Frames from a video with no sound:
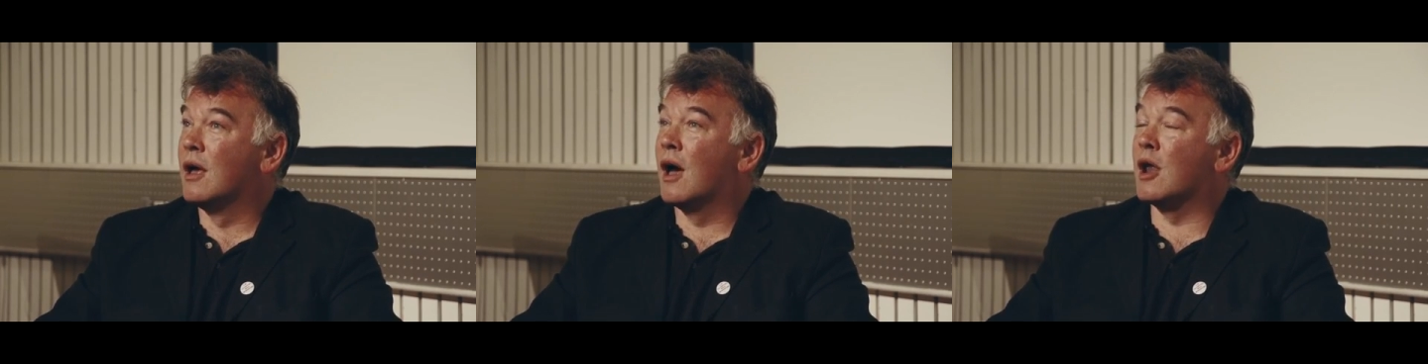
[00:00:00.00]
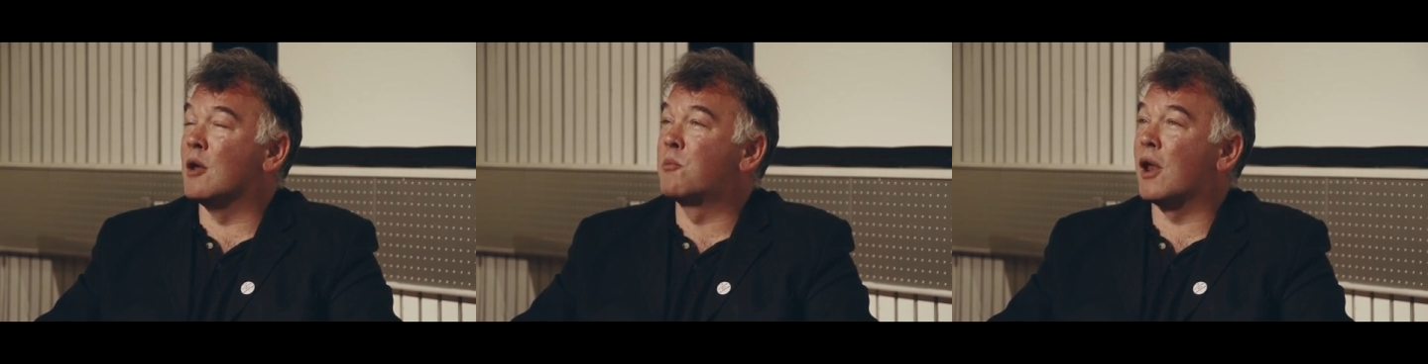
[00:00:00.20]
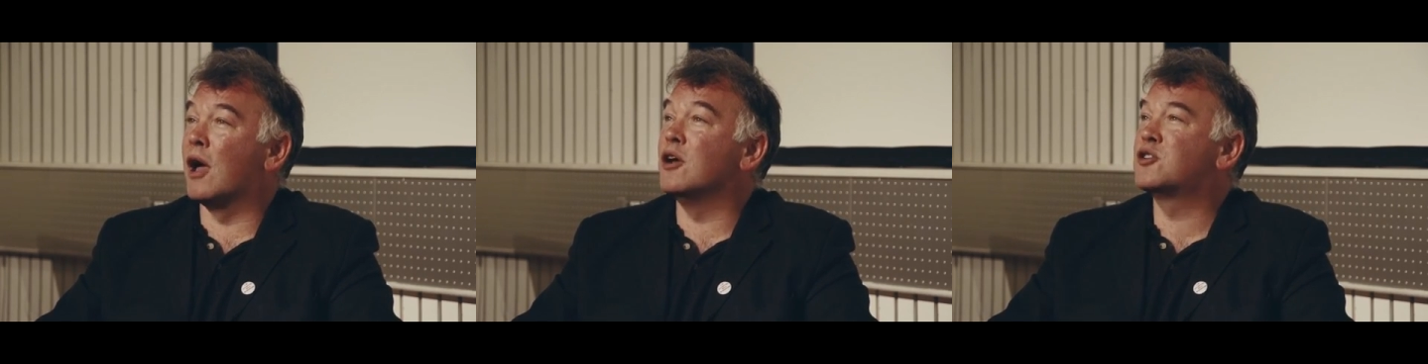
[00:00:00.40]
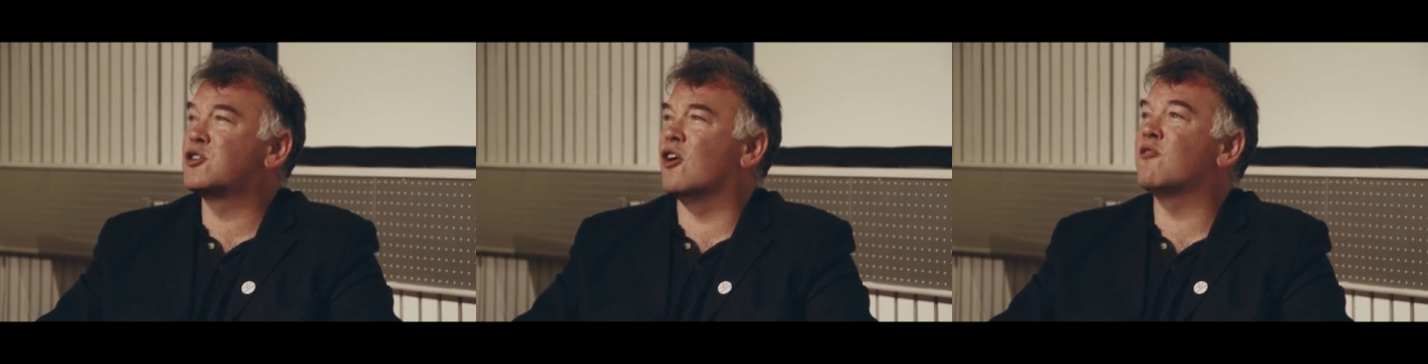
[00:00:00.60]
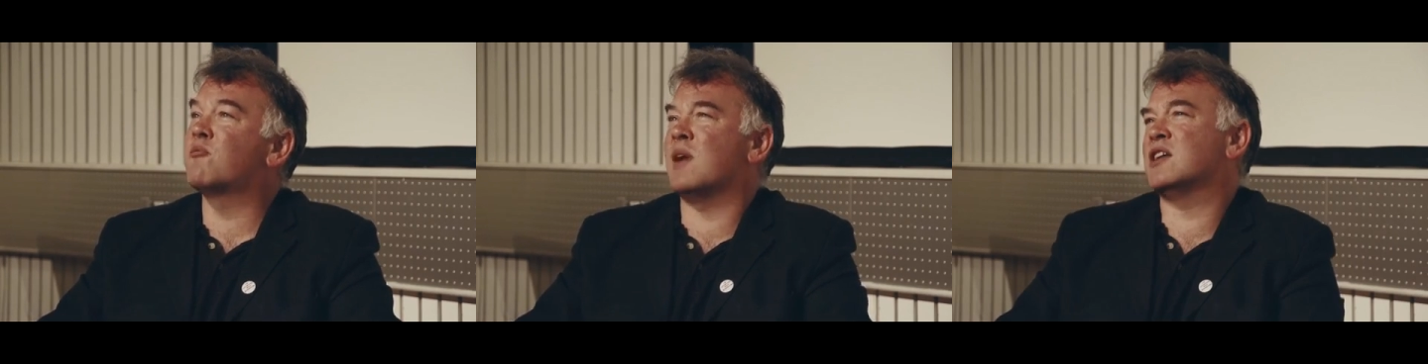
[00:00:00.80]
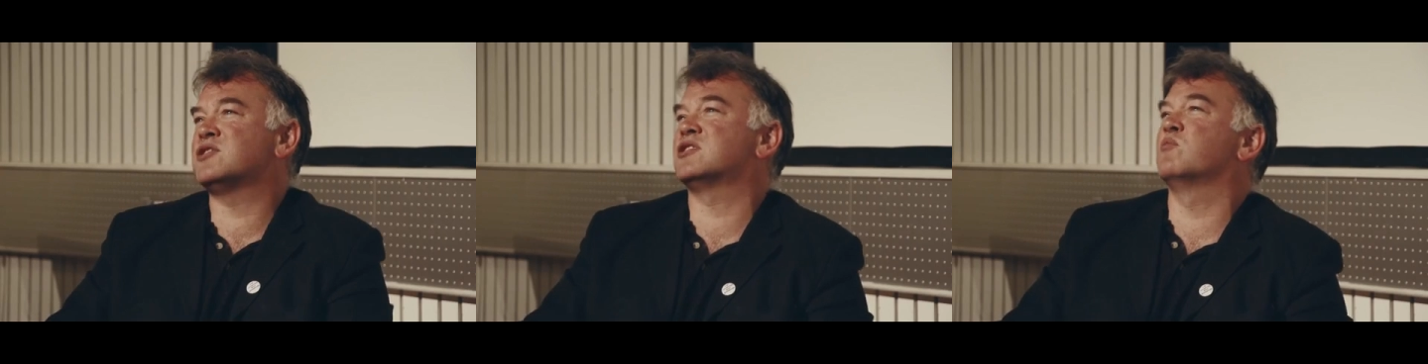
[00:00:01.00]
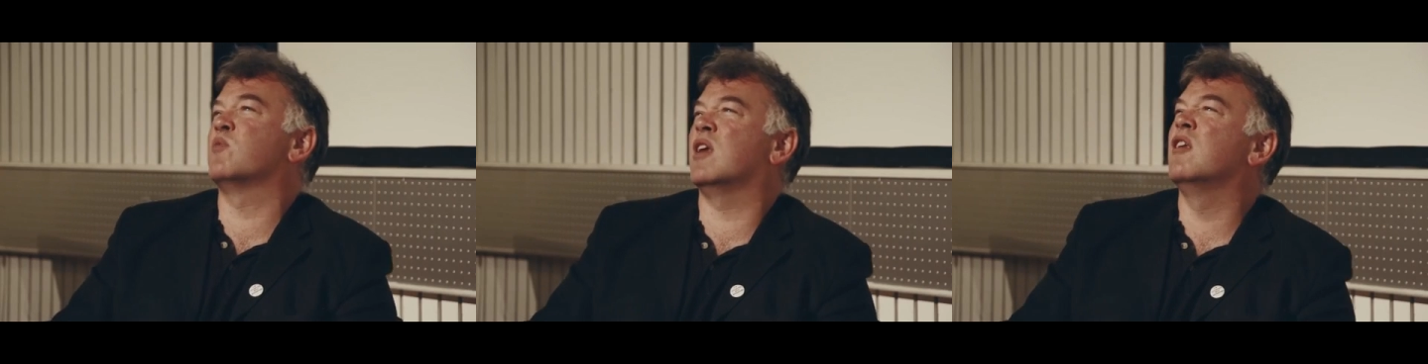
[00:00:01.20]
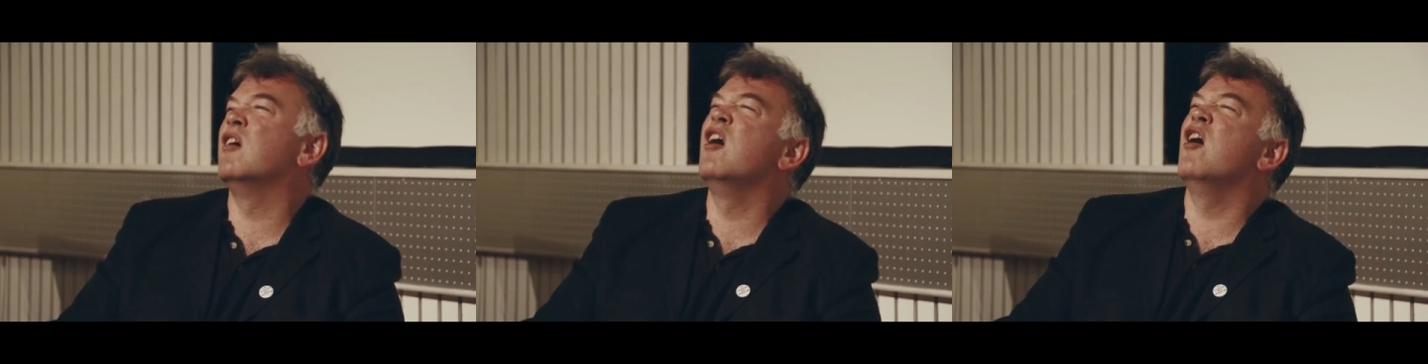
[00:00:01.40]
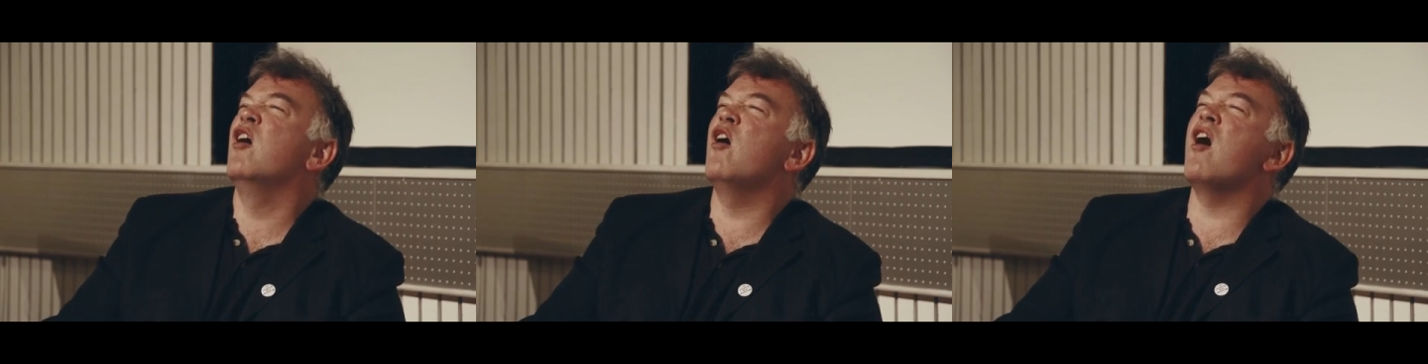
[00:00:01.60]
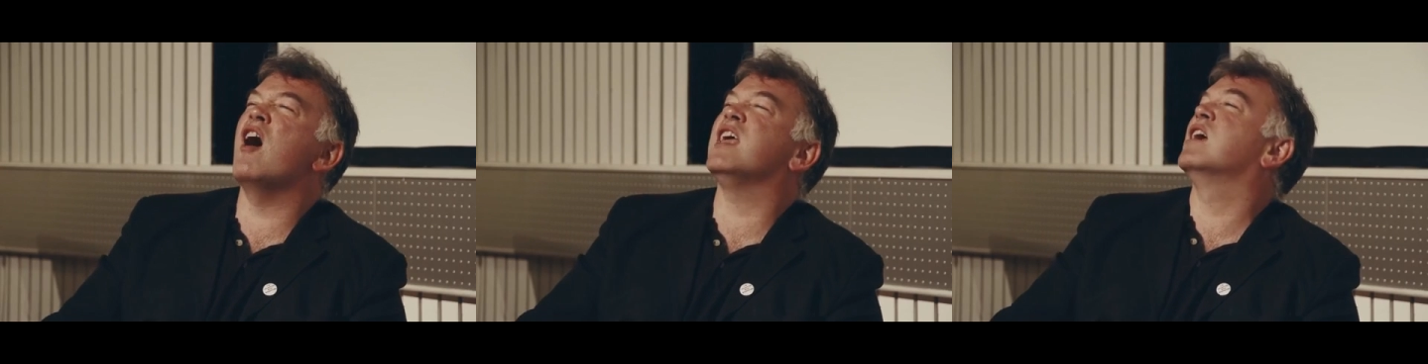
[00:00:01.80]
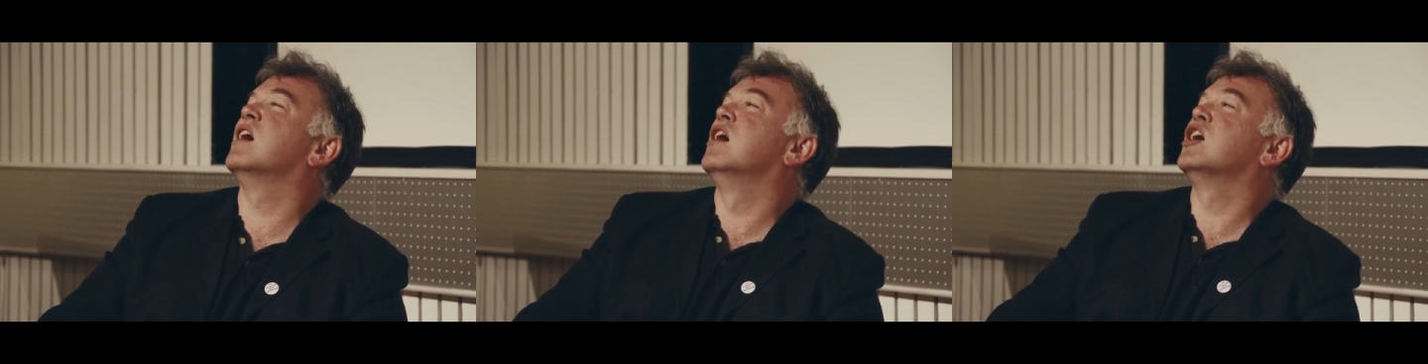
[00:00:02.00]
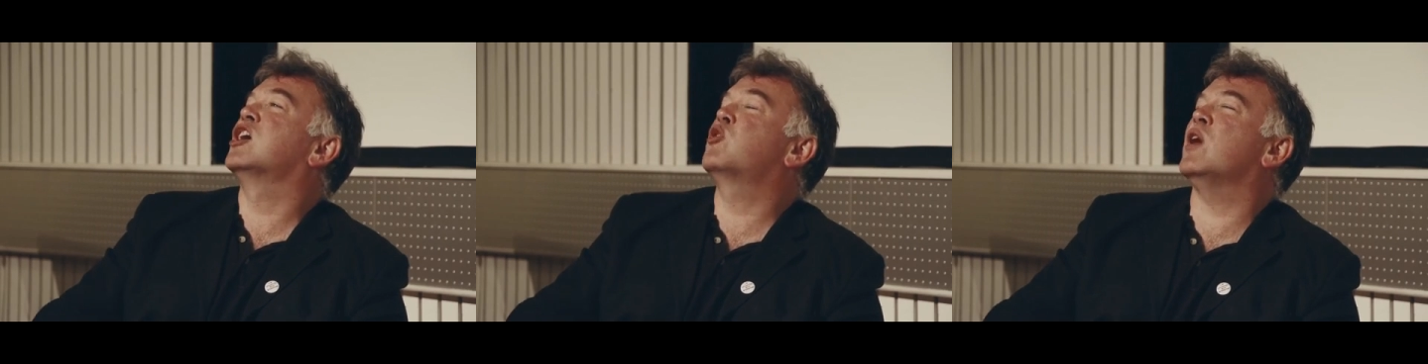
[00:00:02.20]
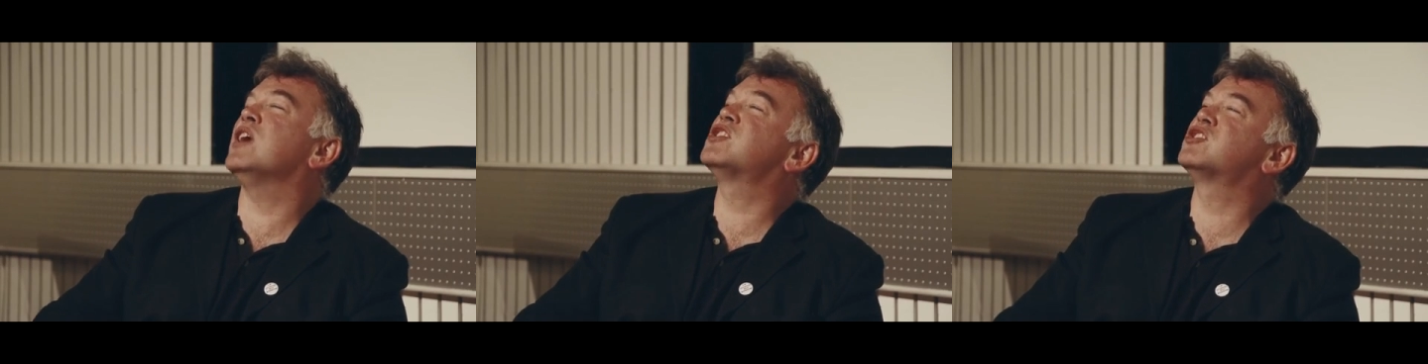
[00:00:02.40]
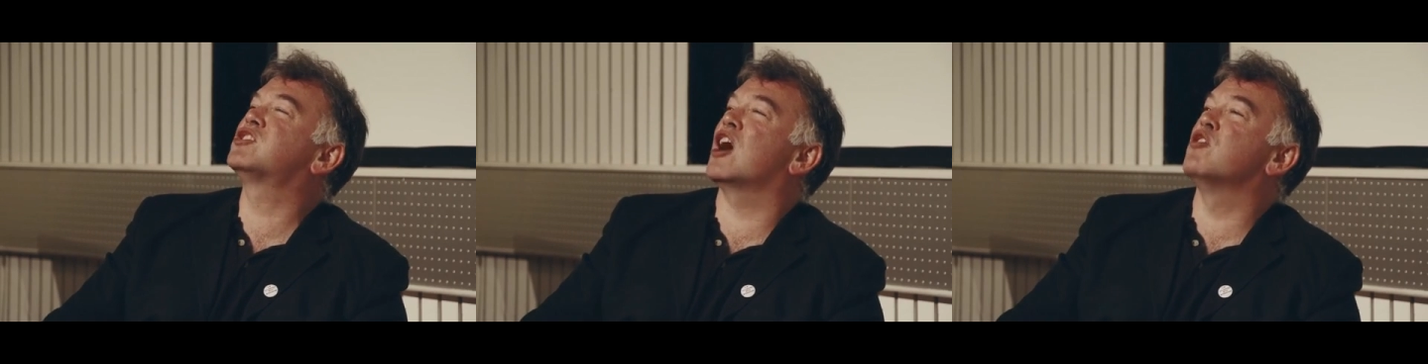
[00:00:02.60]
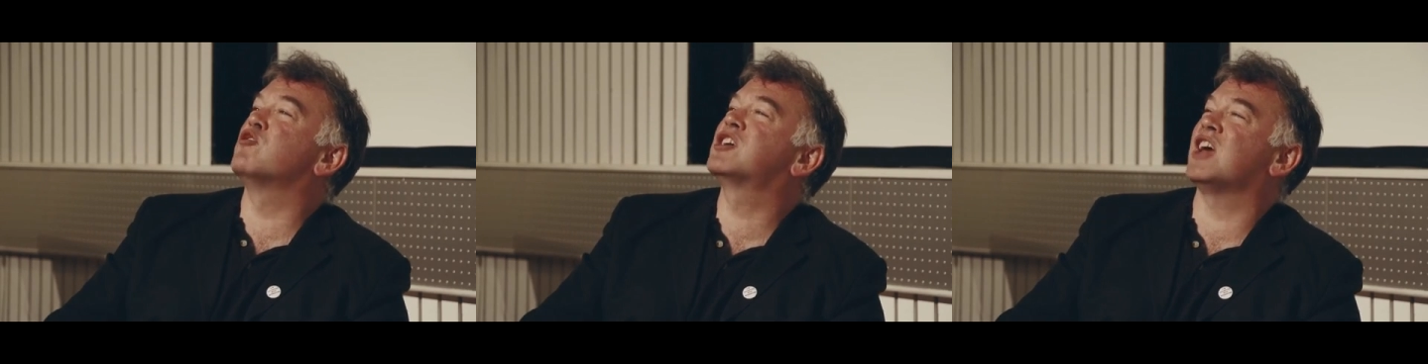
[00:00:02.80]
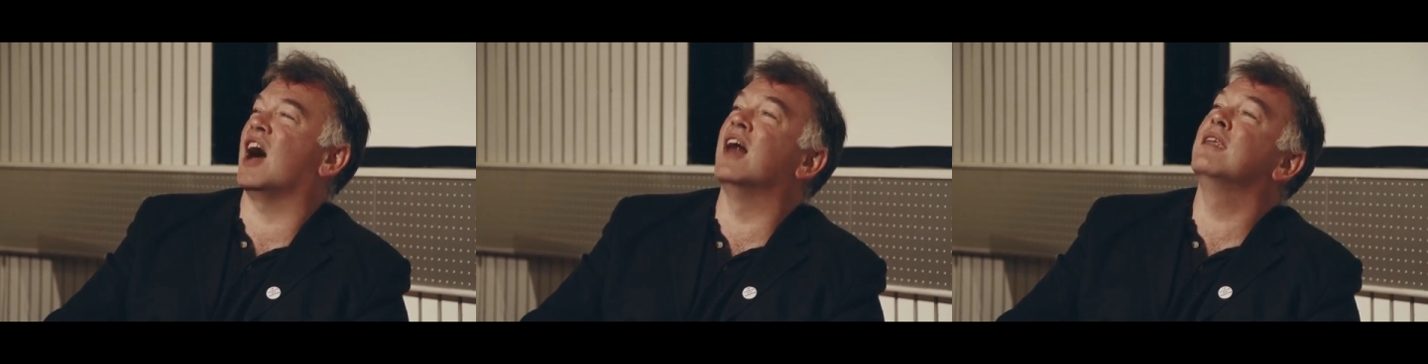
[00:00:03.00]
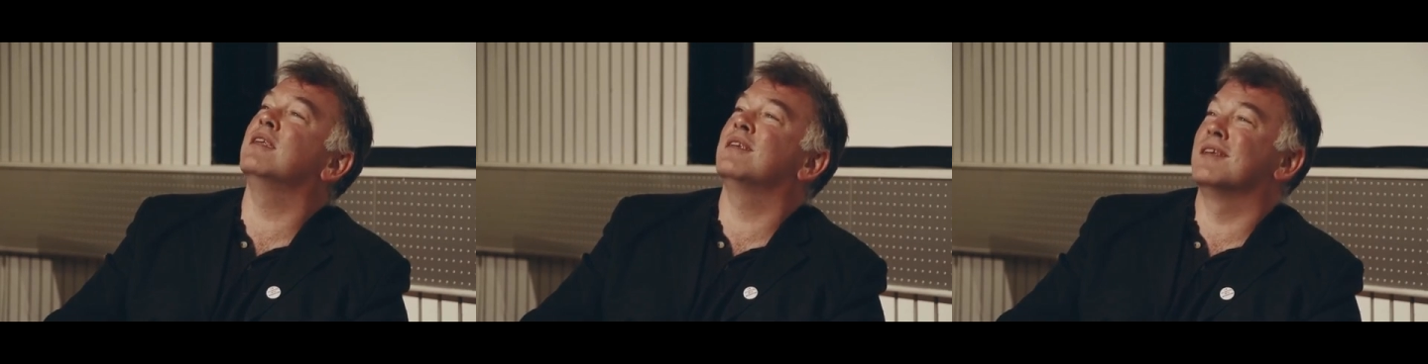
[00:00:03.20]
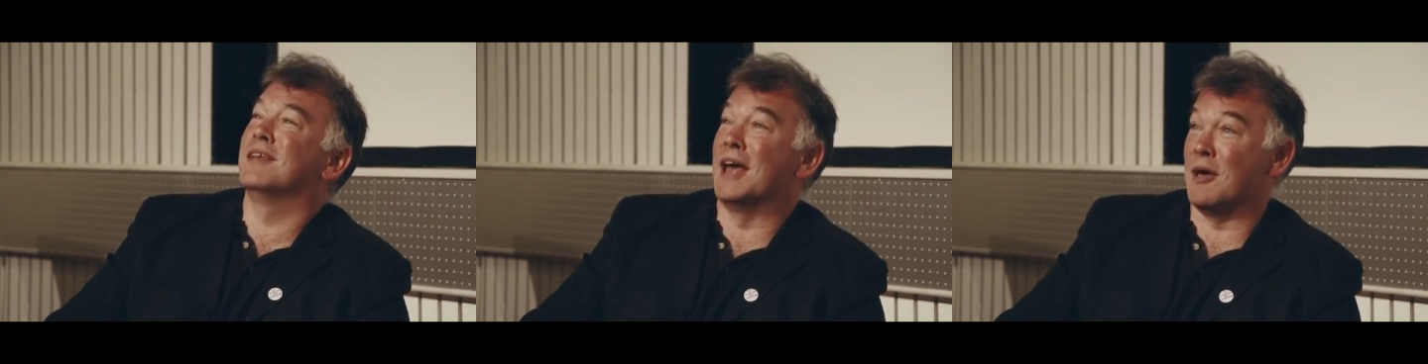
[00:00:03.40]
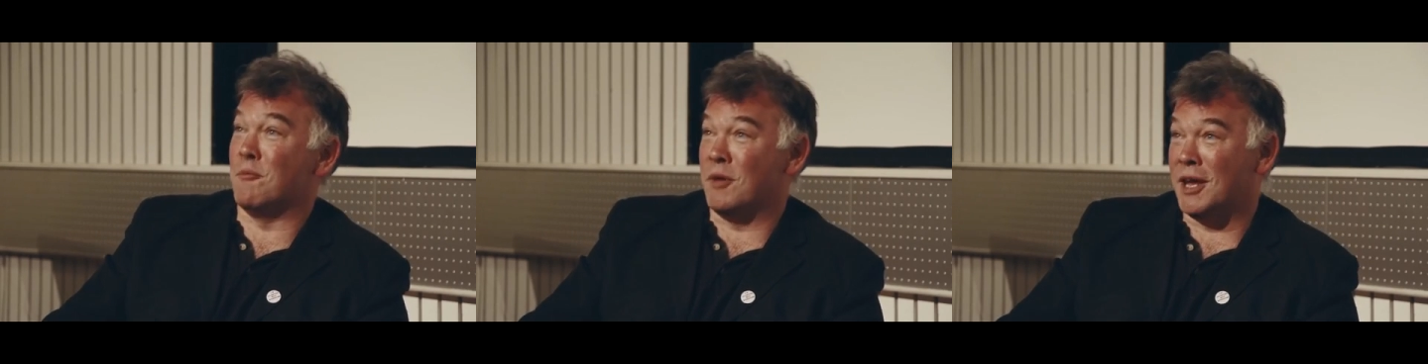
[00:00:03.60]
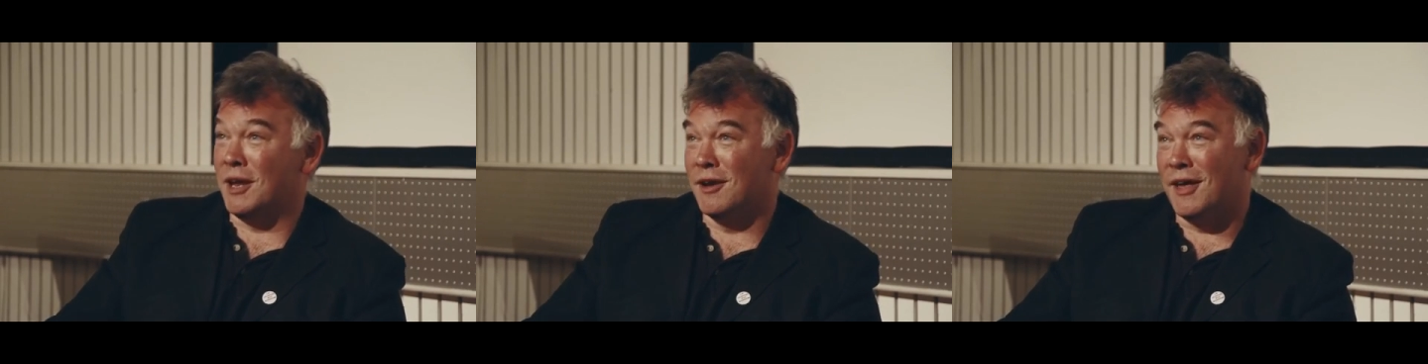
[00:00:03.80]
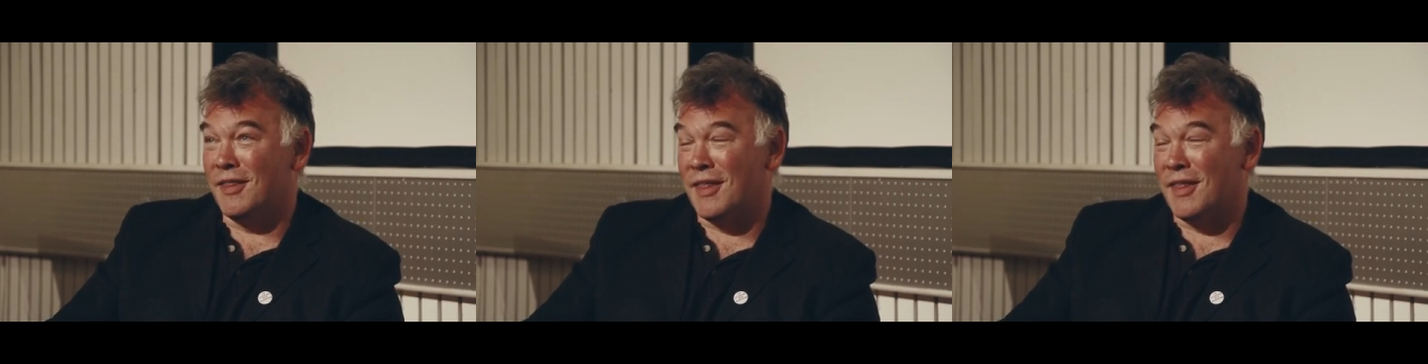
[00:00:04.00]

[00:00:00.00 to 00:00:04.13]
and a bloke drove past and went, Oi, quiz show cunt, at me.